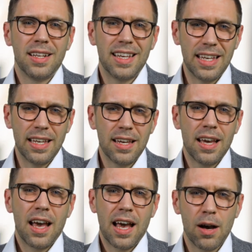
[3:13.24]
E,
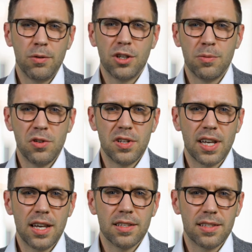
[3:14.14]
how you
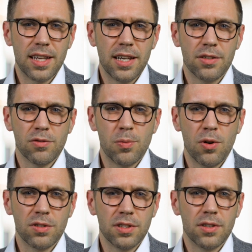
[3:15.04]
communicate this data and
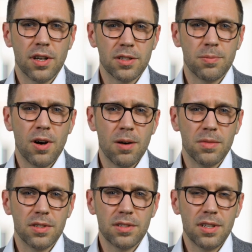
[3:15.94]
reporting to other
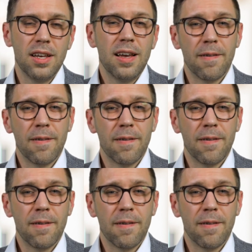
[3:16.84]
departments.